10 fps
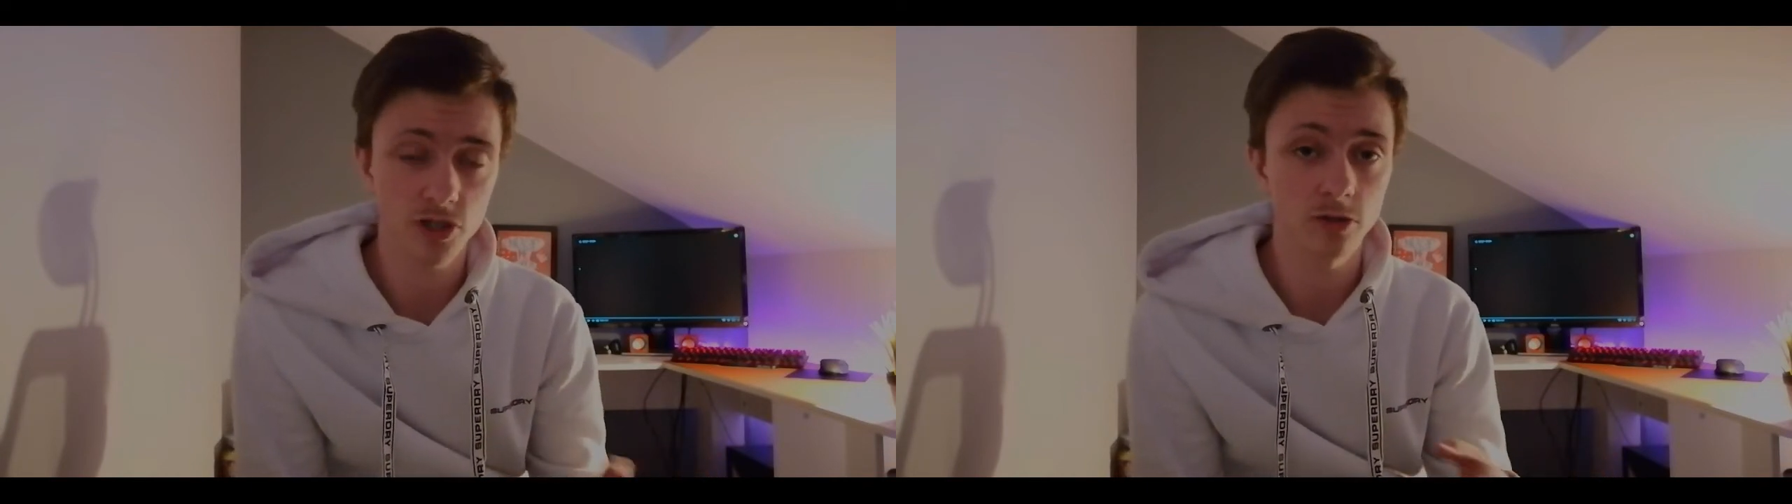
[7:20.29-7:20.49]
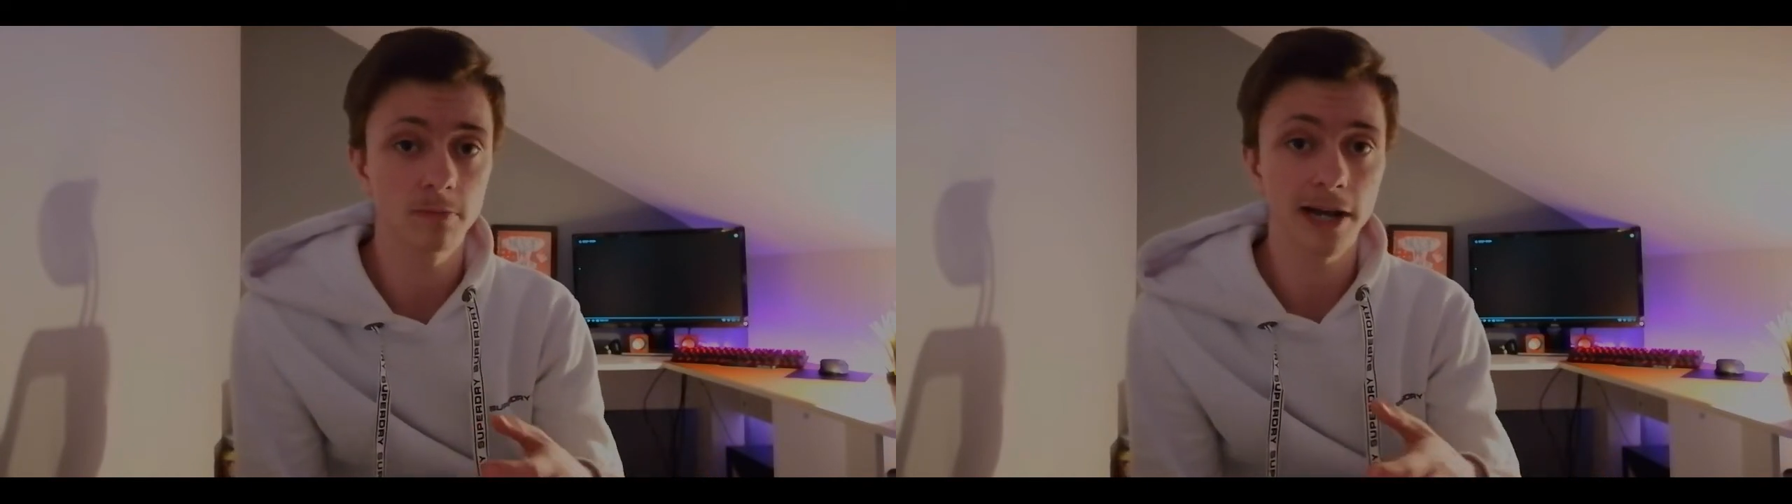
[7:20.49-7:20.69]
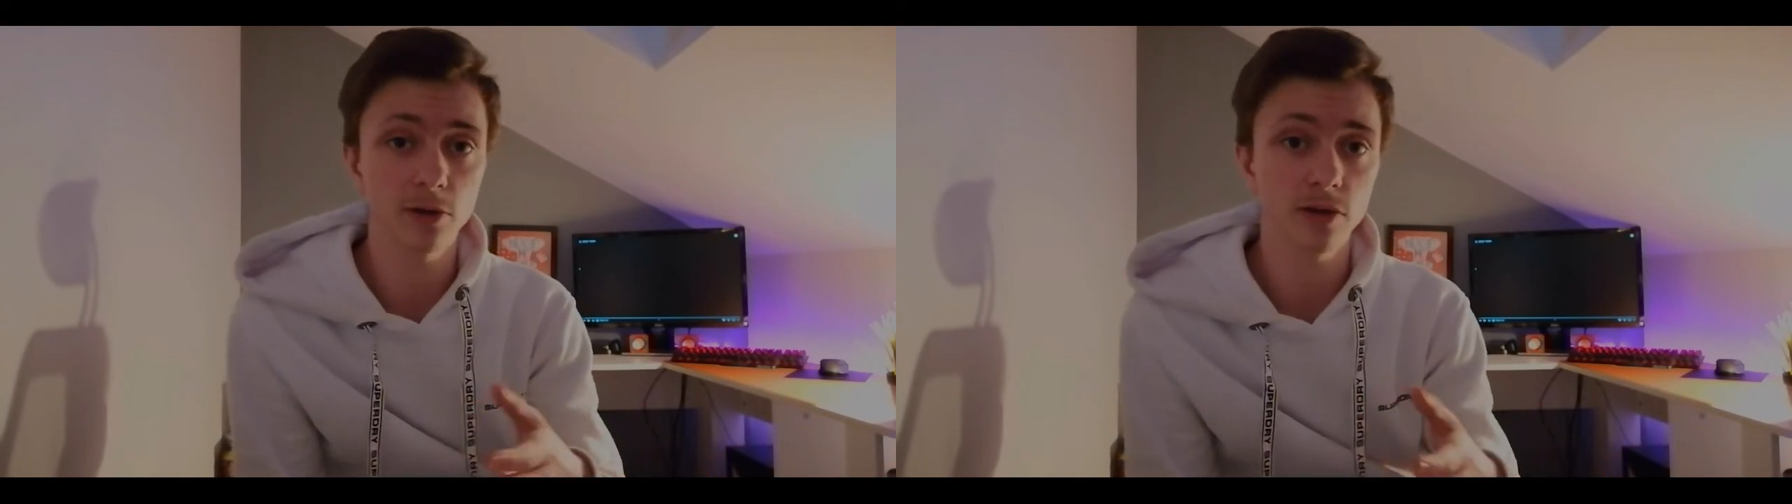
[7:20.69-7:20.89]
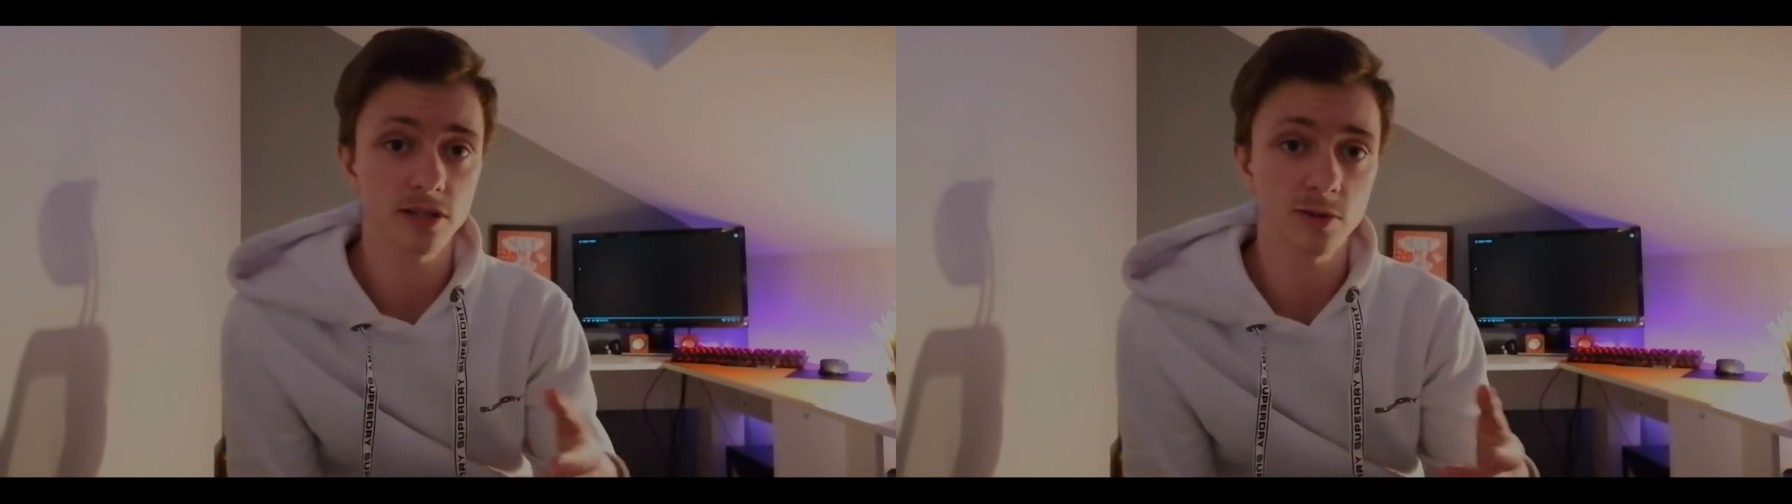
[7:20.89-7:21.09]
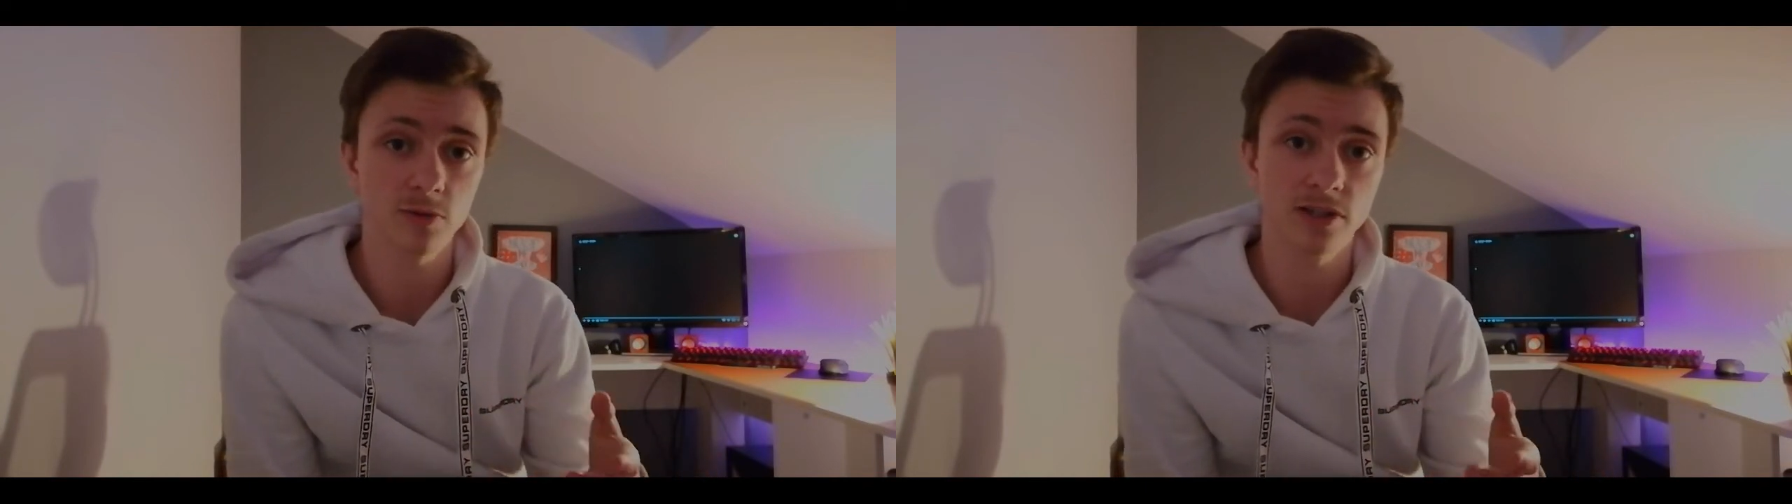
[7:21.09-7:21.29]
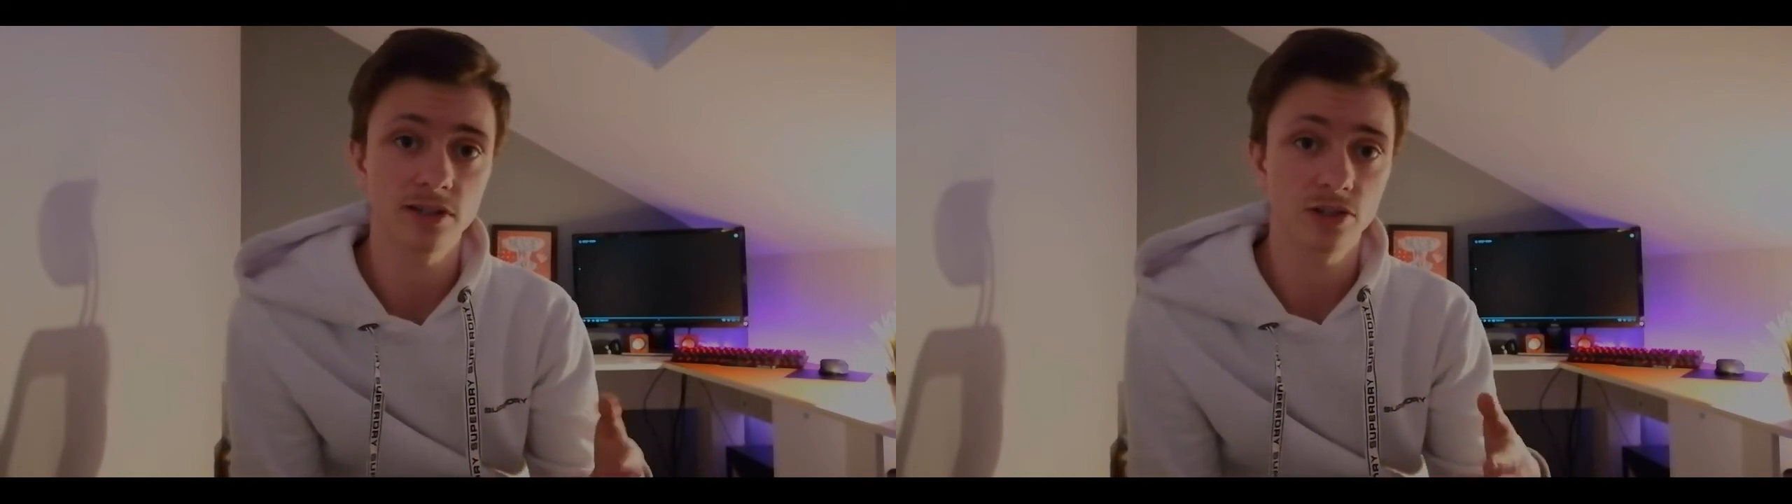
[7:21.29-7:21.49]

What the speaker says: You may not necessarily need